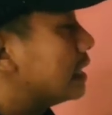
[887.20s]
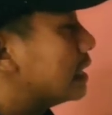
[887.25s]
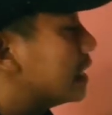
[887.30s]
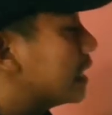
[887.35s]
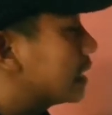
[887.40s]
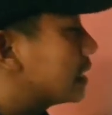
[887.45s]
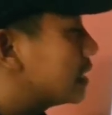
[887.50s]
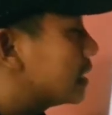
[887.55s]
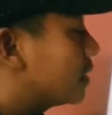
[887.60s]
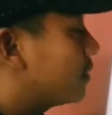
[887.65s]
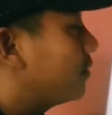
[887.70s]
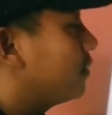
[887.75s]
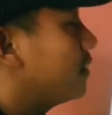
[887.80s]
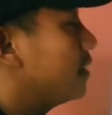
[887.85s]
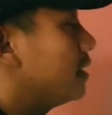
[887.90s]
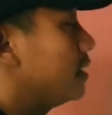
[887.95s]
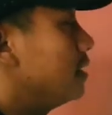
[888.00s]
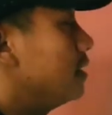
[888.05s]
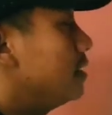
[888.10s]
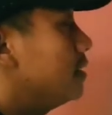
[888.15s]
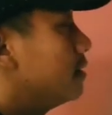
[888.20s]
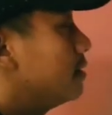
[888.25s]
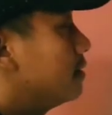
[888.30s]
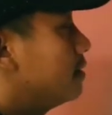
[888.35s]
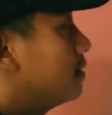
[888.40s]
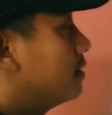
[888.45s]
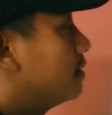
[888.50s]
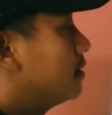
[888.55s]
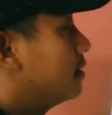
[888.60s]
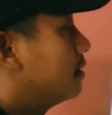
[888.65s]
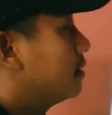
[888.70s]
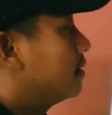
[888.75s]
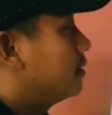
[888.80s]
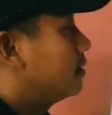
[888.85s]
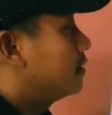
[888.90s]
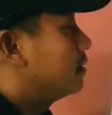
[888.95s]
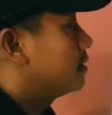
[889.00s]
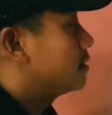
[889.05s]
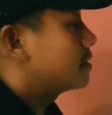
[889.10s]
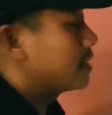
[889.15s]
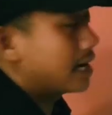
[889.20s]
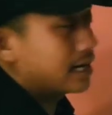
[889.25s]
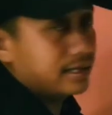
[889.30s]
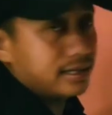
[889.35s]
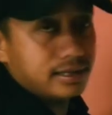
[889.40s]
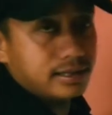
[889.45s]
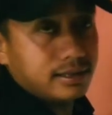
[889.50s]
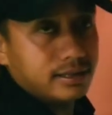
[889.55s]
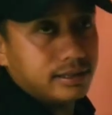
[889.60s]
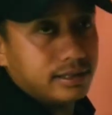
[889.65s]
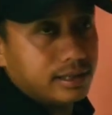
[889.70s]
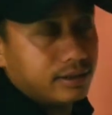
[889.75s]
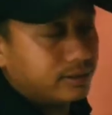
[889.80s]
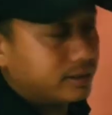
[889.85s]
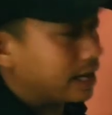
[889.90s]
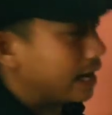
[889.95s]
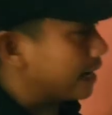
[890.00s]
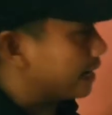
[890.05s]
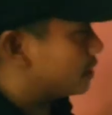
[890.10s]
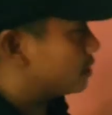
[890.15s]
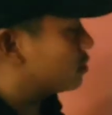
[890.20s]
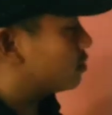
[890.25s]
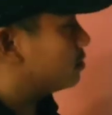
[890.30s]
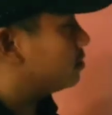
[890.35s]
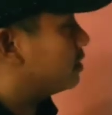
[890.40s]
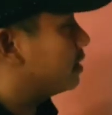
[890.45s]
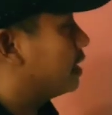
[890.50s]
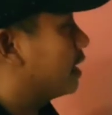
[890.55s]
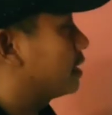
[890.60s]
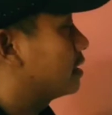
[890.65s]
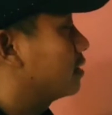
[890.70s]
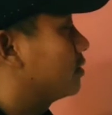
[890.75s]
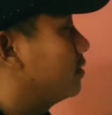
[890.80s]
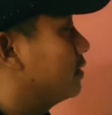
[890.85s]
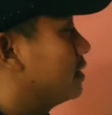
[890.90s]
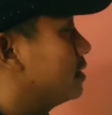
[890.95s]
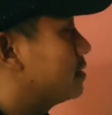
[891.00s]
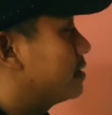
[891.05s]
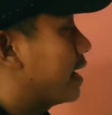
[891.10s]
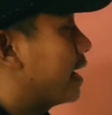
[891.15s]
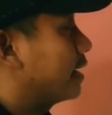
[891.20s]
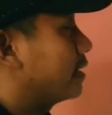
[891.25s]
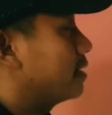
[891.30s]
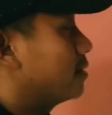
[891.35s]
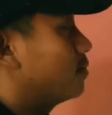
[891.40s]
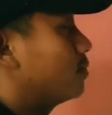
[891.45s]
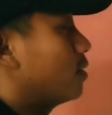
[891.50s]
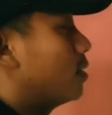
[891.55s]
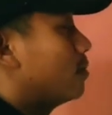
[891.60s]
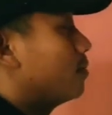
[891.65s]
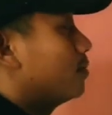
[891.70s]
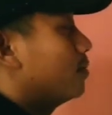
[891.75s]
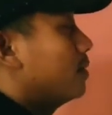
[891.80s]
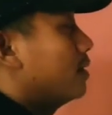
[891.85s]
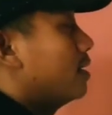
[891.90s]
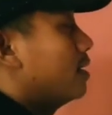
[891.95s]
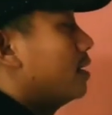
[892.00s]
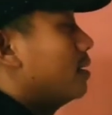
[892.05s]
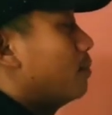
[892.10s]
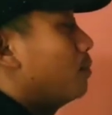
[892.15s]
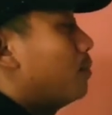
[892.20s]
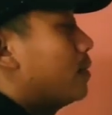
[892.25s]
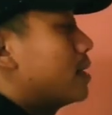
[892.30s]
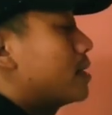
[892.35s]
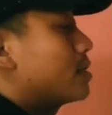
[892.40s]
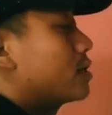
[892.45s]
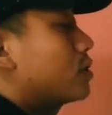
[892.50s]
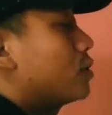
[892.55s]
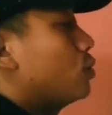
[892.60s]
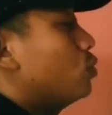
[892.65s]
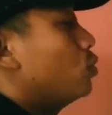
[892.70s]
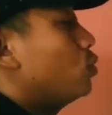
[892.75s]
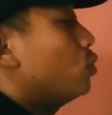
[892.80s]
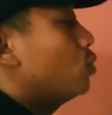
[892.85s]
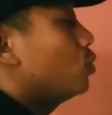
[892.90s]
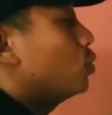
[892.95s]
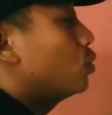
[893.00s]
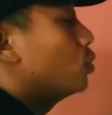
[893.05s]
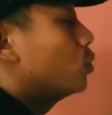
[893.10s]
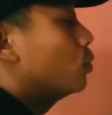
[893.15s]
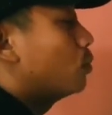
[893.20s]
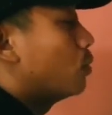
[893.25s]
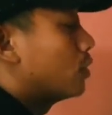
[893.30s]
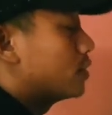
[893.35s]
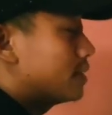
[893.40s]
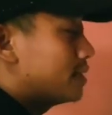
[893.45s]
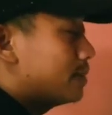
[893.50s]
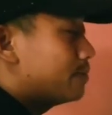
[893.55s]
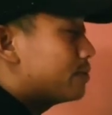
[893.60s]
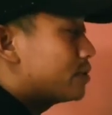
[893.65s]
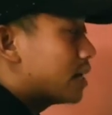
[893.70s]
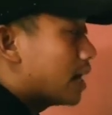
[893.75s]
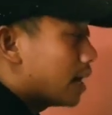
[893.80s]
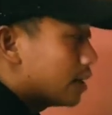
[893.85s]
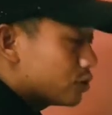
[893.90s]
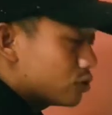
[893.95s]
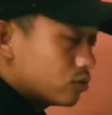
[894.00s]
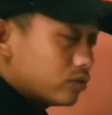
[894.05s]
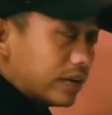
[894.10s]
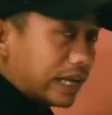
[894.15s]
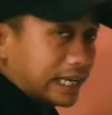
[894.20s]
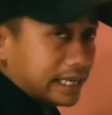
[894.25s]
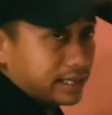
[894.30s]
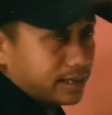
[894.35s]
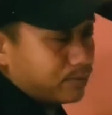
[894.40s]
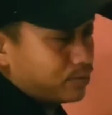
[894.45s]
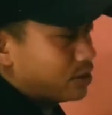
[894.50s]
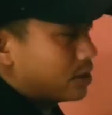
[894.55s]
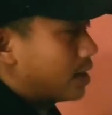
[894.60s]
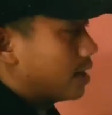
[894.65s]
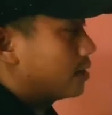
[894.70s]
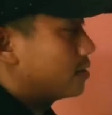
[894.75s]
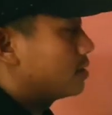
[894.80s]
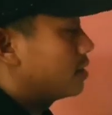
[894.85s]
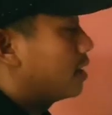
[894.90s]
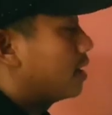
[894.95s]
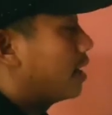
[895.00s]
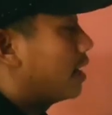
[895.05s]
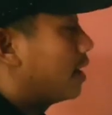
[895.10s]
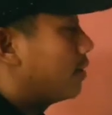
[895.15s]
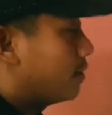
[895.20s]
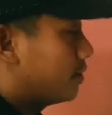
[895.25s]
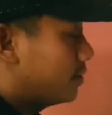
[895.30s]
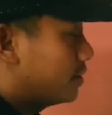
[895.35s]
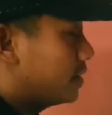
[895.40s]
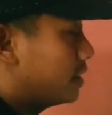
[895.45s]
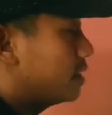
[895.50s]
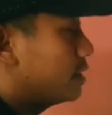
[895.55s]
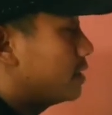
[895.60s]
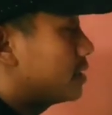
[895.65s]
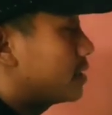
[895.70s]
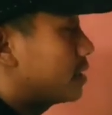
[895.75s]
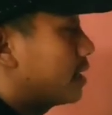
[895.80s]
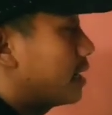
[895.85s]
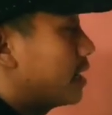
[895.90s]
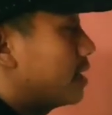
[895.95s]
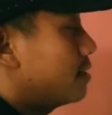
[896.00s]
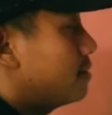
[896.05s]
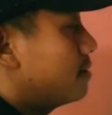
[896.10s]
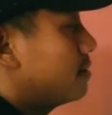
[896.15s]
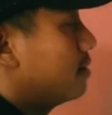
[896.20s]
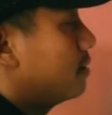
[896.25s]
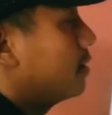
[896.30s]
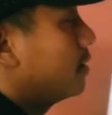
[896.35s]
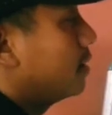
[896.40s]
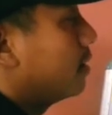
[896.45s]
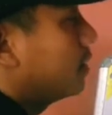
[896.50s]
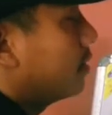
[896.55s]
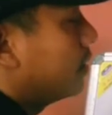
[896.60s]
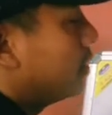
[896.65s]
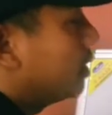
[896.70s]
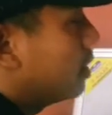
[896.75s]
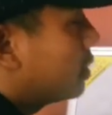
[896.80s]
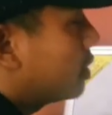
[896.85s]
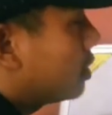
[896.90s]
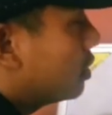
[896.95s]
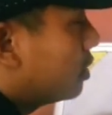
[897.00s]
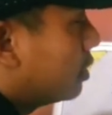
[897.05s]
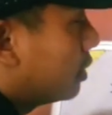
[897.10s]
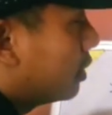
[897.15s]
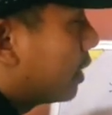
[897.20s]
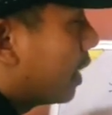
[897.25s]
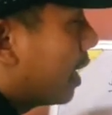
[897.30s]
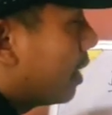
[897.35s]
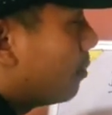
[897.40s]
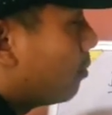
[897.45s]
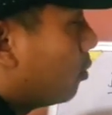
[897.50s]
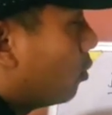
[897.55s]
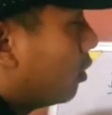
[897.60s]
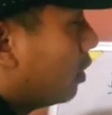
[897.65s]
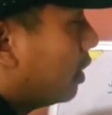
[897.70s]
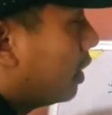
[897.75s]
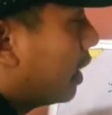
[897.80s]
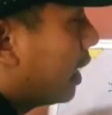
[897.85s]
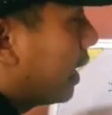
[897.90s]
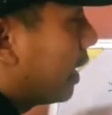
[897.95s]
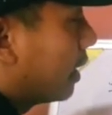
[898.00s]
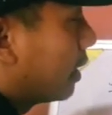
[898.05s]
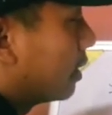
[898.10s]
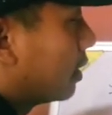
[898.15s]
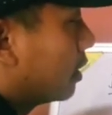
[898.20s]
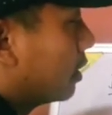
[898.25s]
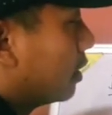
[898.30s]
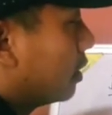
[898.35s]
electric field the direction of the electric field is directed from plus Q positive charge to negative charge. However, in this case, this dipole length,